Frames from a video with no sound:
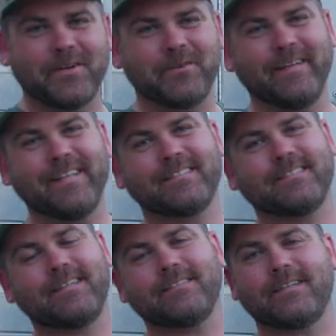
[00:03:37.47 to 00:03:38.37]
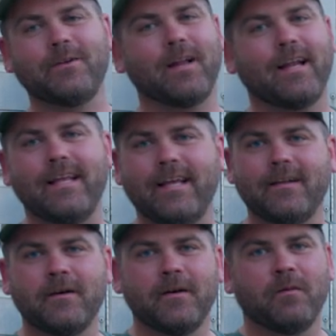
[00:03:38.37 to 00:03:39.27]
showed me this because I was like dude I need
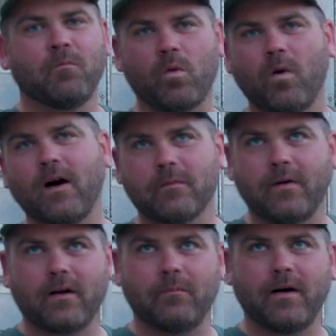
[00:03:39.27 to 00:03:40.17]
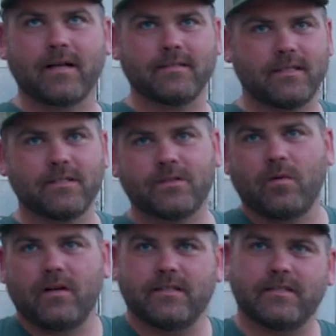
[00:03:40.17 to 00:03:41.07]
more water bottle pockets I just don't
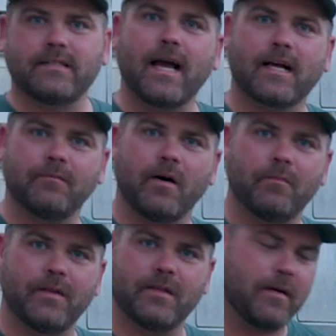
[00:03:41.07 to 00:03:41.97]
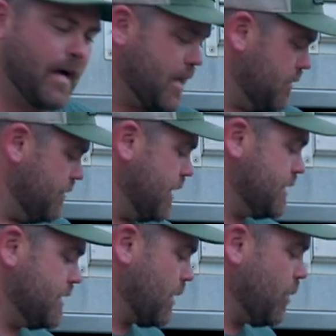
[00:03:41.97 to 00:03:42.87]
want to just stack them up in the back of my
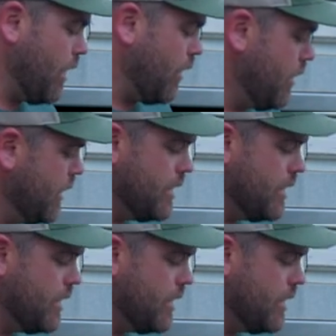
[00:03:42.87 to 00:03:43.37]
vest he's like well